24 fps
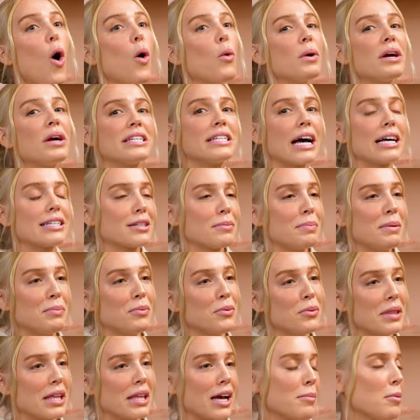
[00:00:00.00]
I always ask
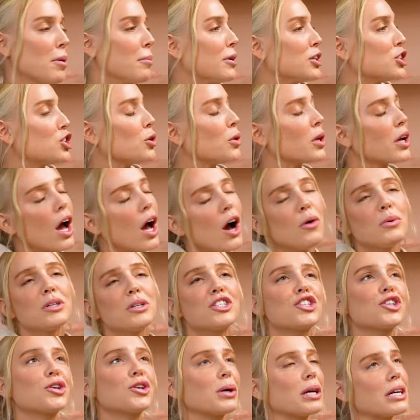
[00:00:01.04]
people when they come on my show, like, oh,
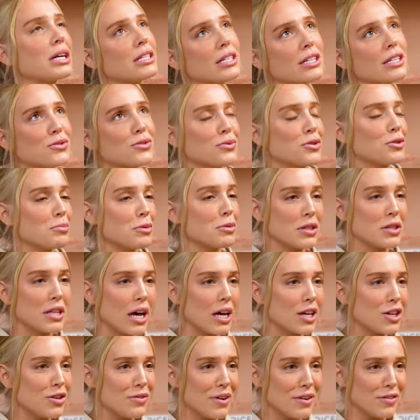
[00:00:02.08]
what's the craziest rumor
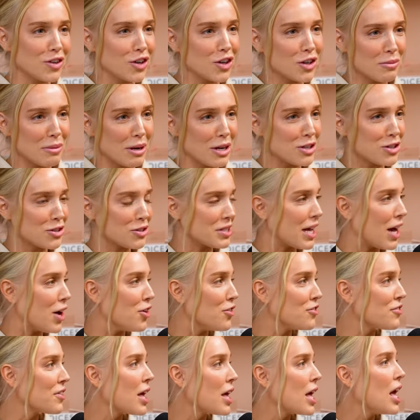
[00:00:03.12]
that you've ever heard about
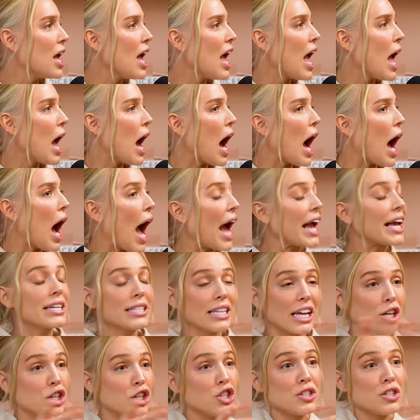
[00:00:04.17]
yourself?
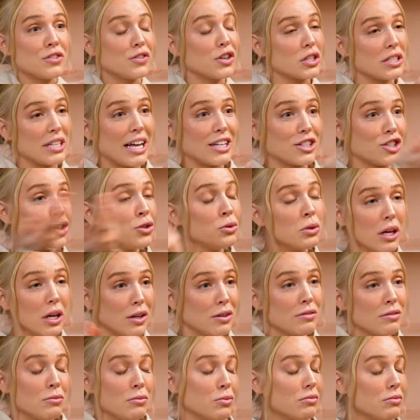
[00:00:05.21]
I guess I could just first ask you,
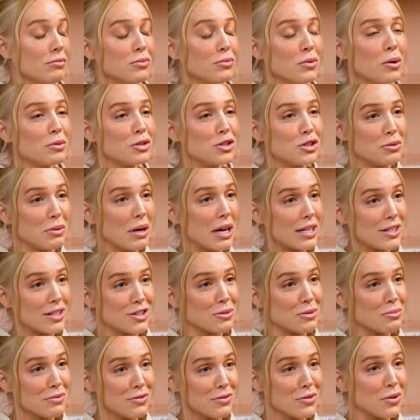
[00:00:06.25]
like, what would you
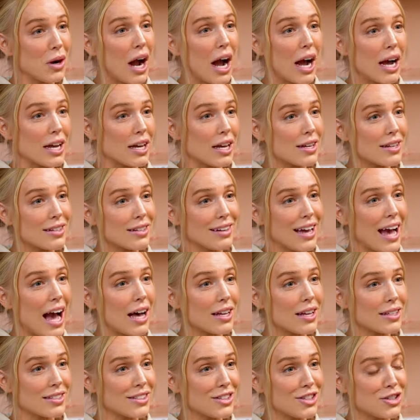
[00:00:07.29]
answer before I
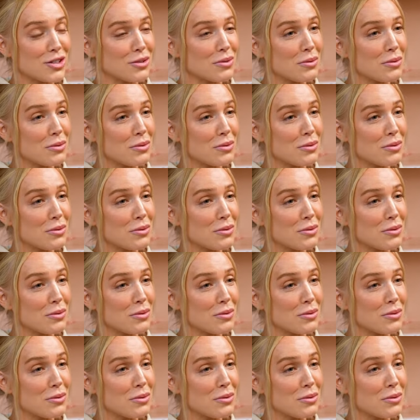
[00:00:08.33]
ask